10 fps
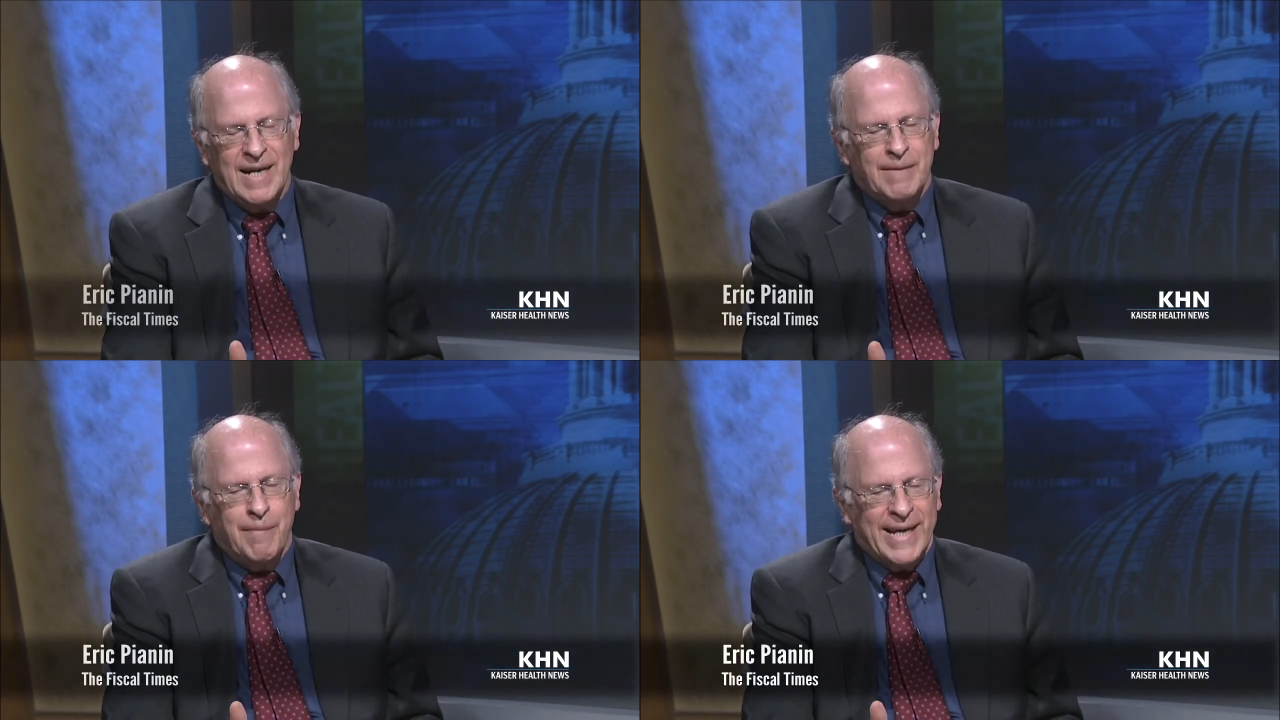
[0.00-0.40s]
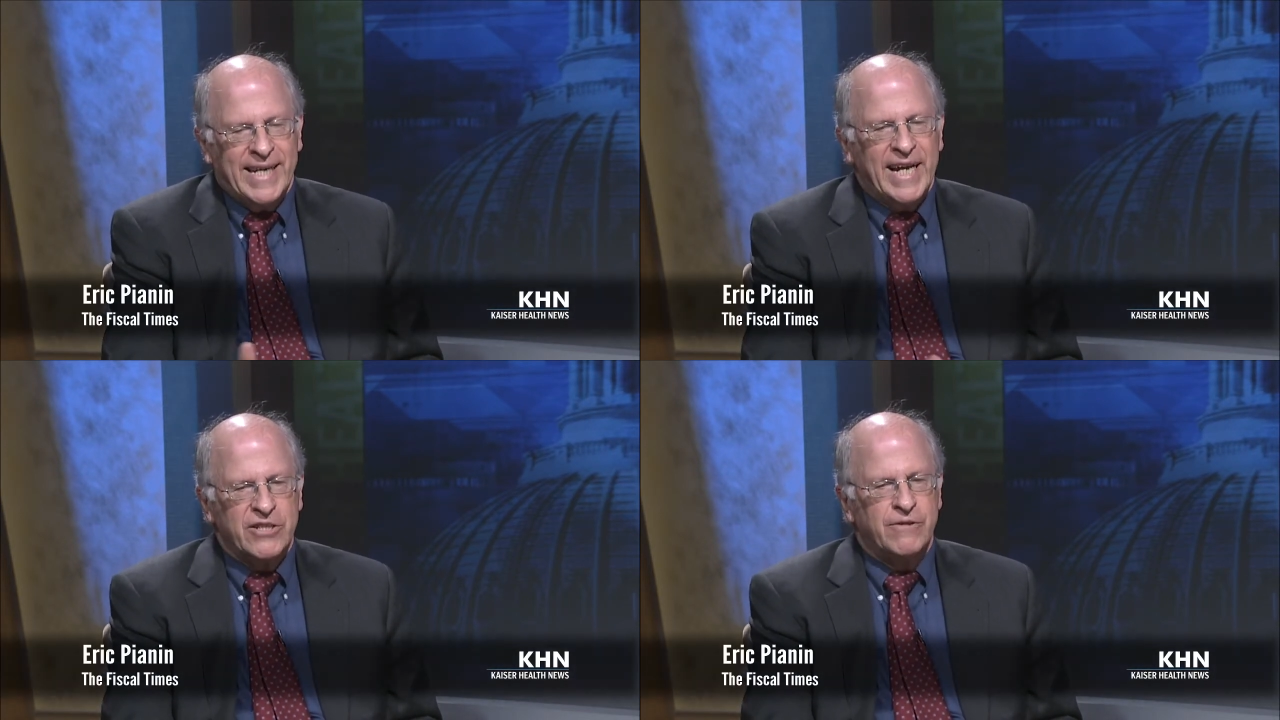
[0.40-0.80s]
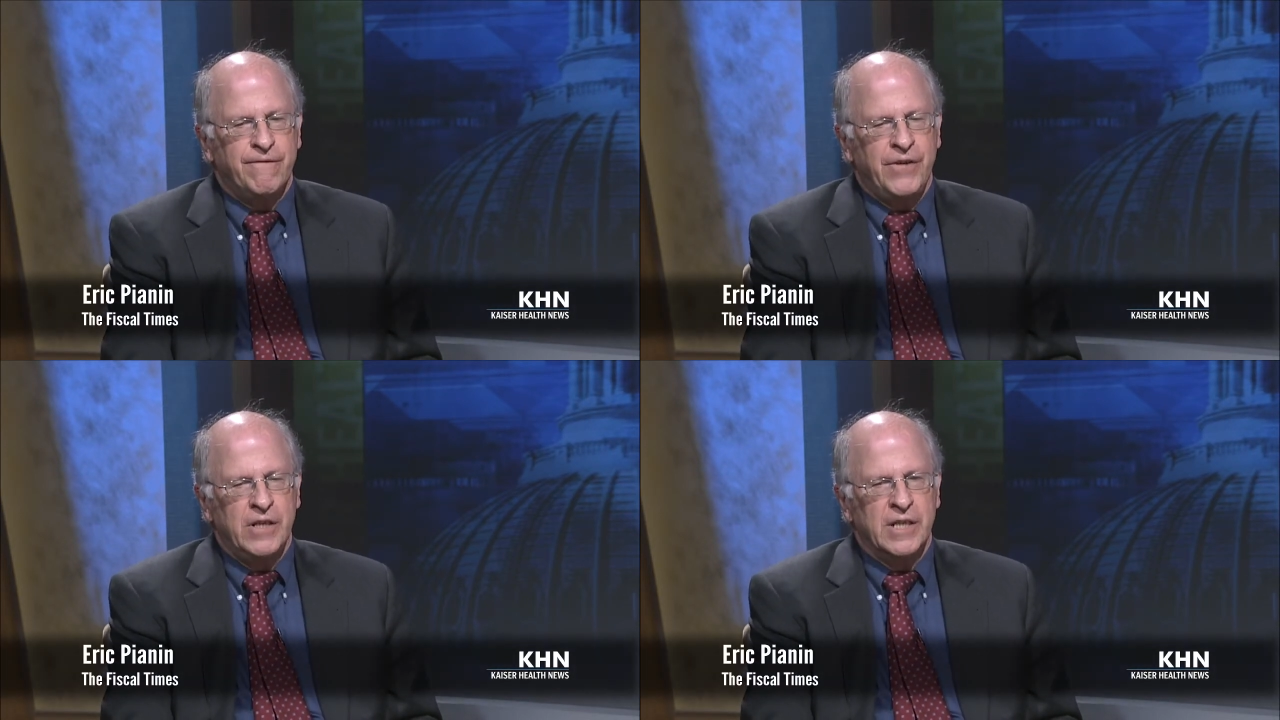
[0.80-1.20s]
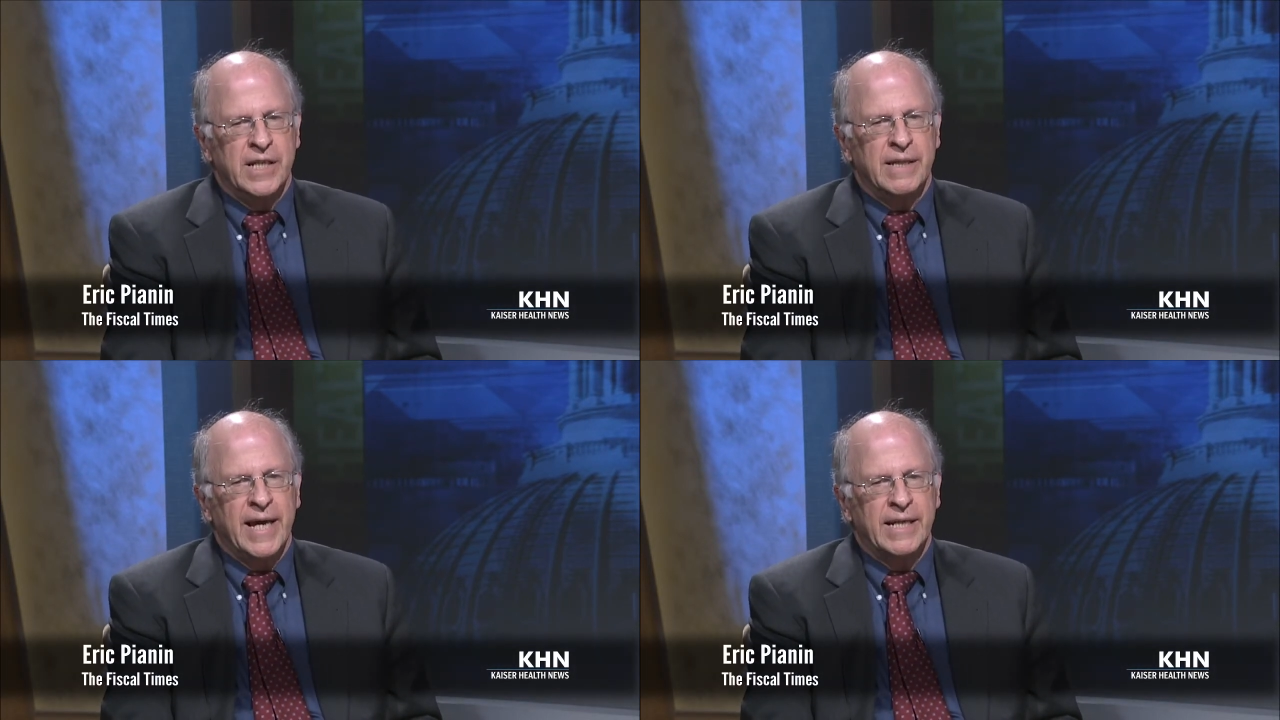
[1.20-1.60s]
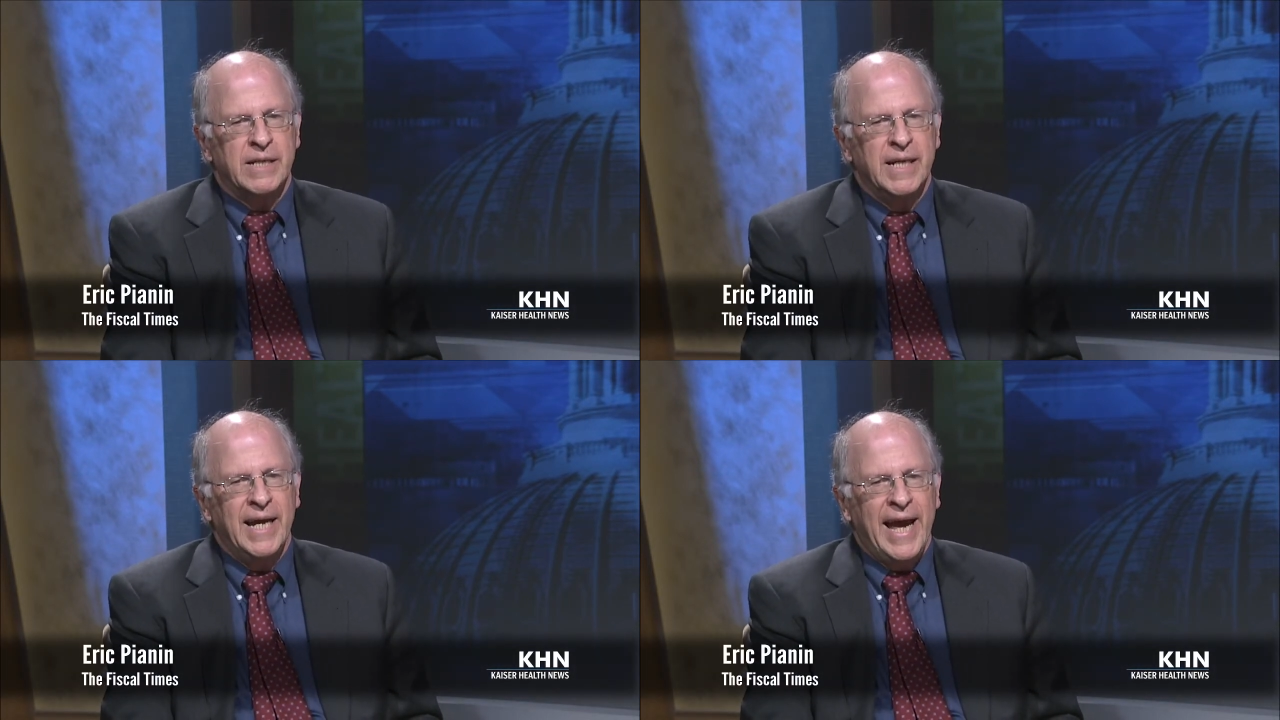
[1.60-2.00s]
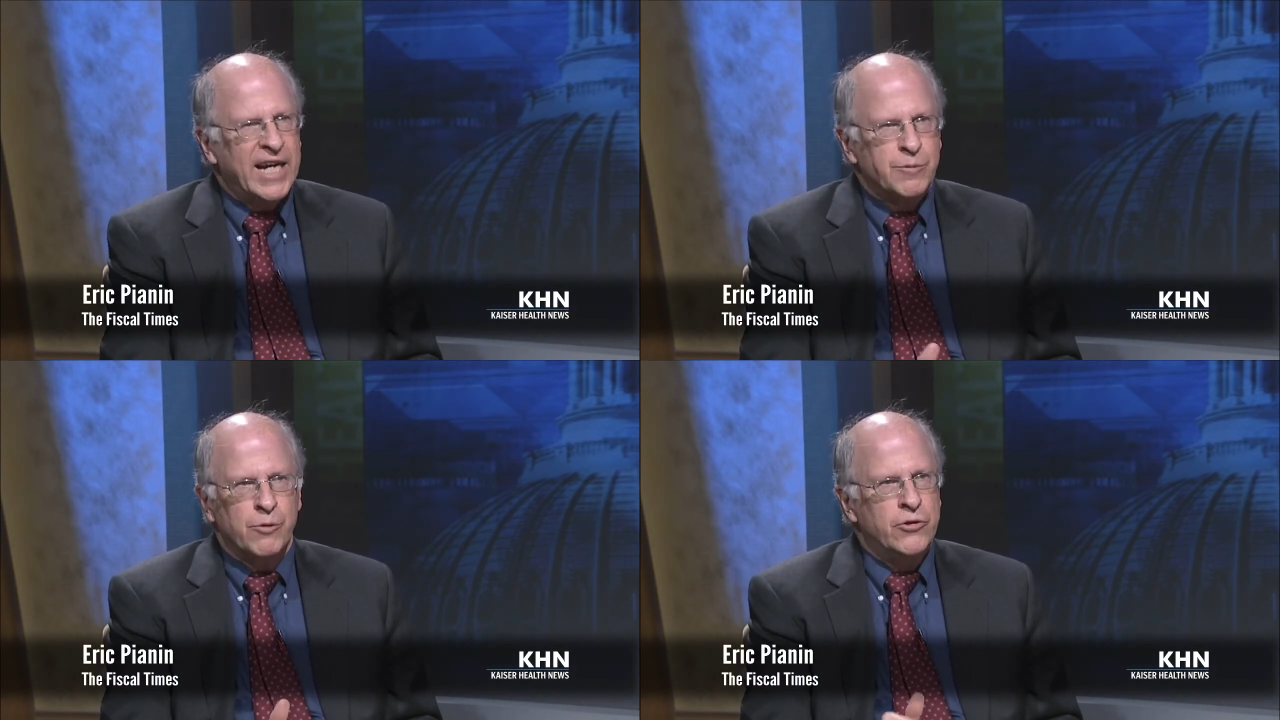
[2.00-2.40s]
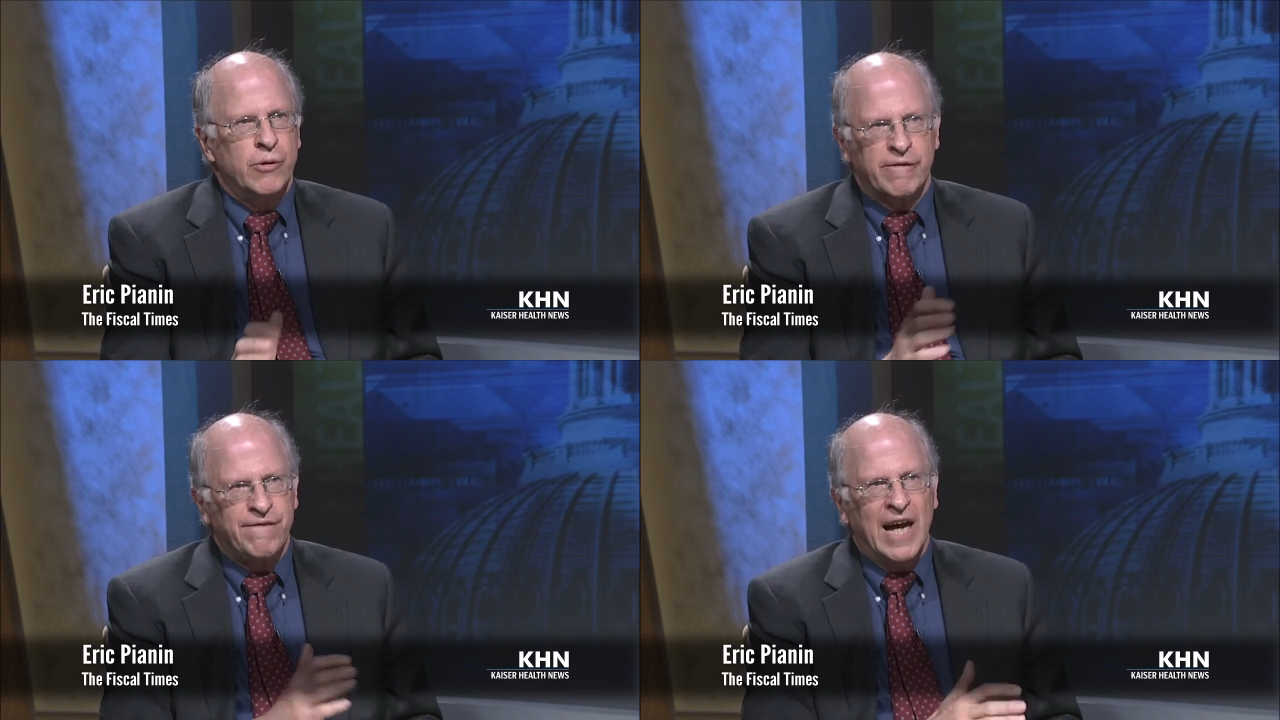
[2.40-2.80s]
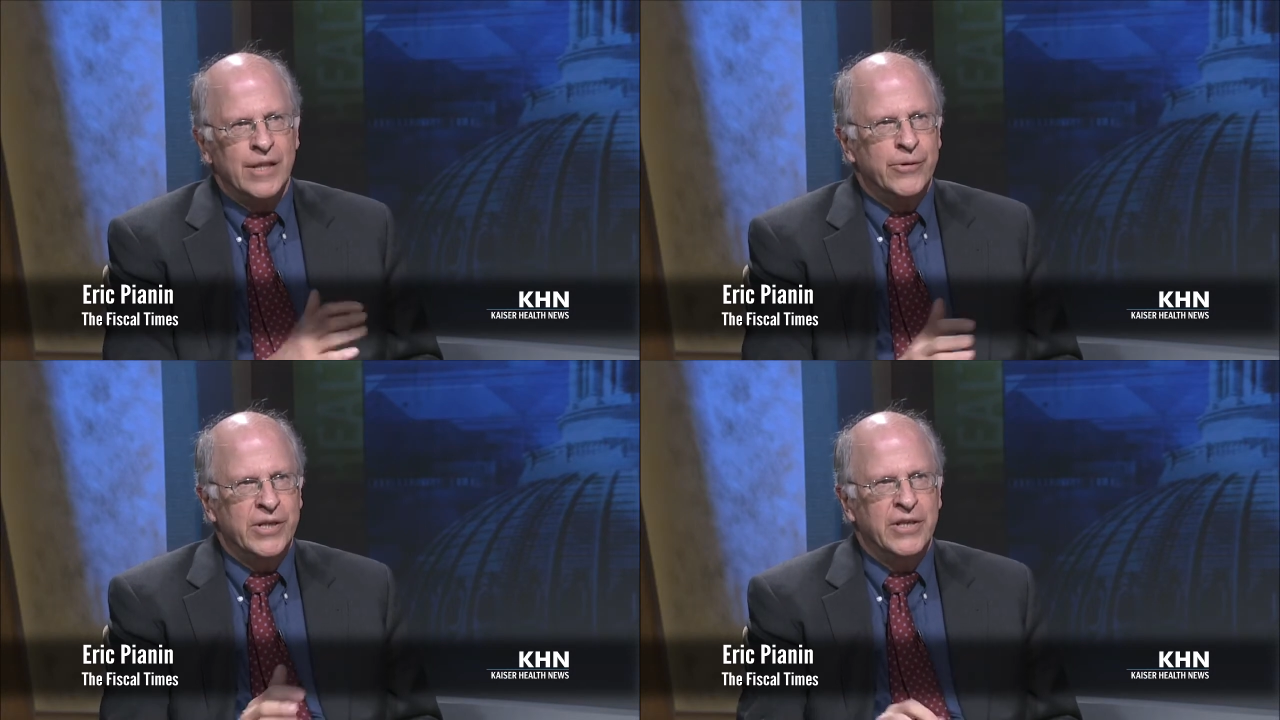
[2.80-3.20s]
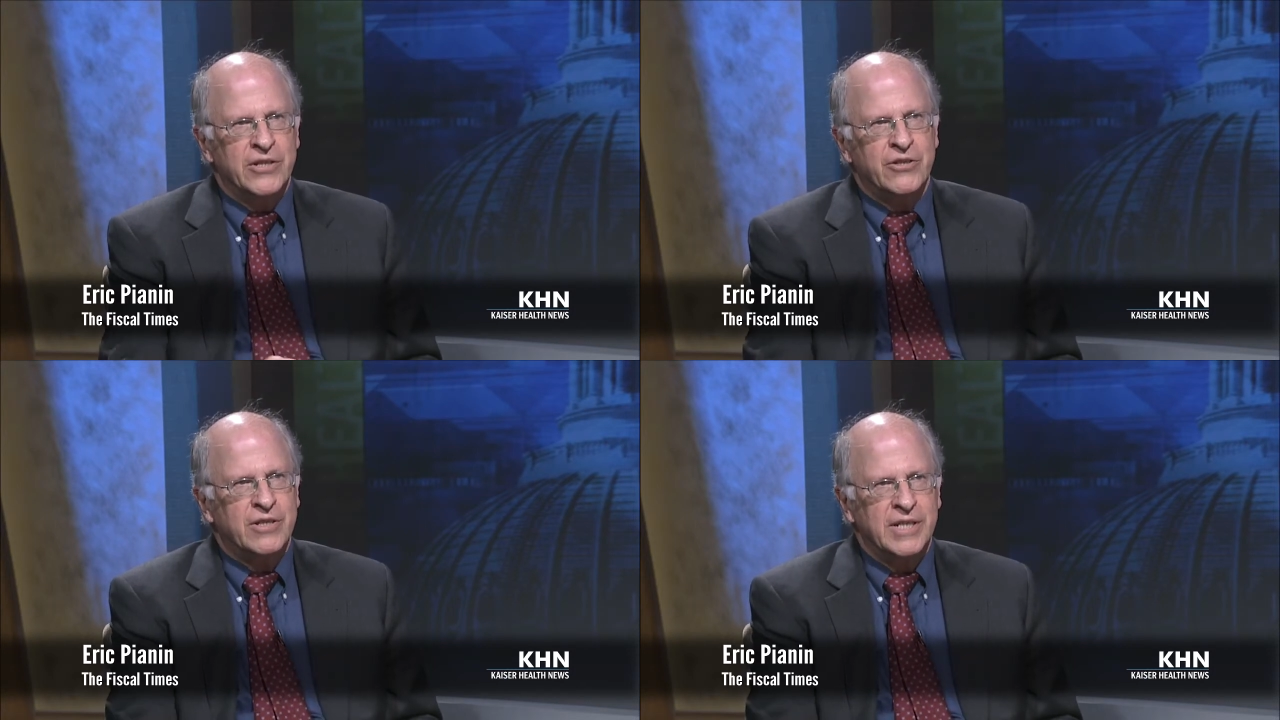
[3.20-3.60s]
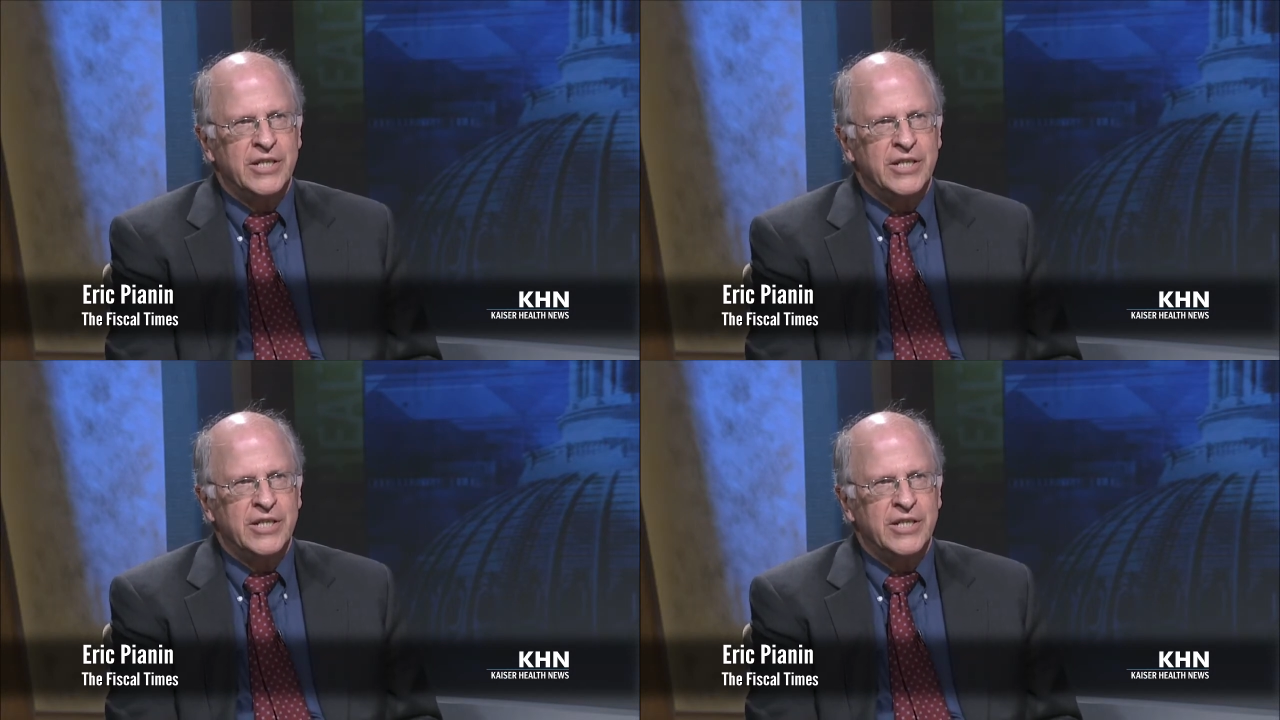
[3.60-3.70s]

My guess feeling that experts who are following this